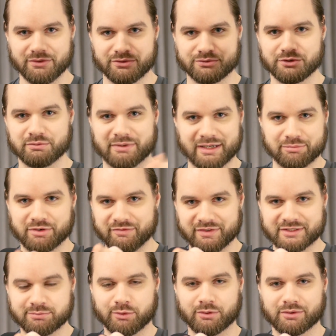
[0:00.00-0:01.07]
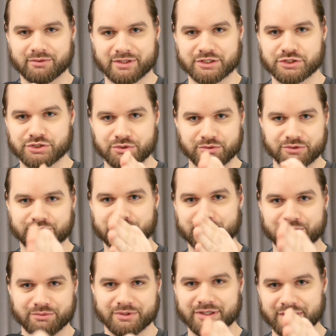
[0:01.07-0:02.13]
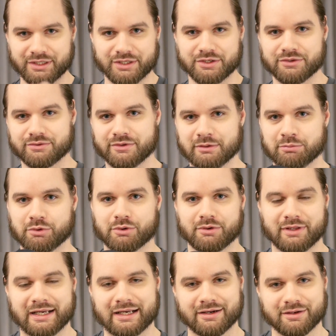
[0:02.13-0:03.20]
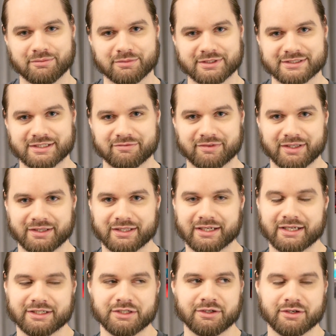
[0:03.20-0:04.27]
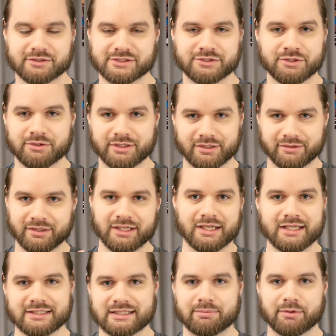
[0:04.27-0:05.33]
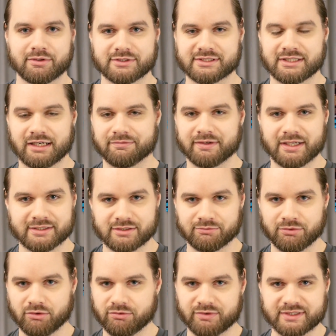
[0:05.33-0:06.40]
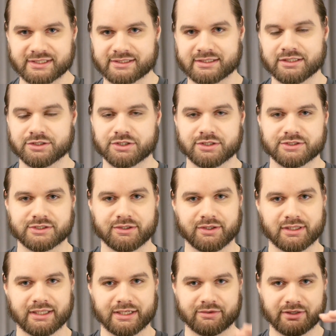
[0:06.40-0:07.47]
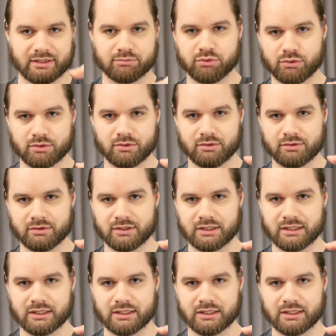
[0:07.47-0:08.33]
through my previous portal and shoot through the portal at him and stuff like that. And you can also do the typical stuff. It has a full physics engine, so you can like create a portal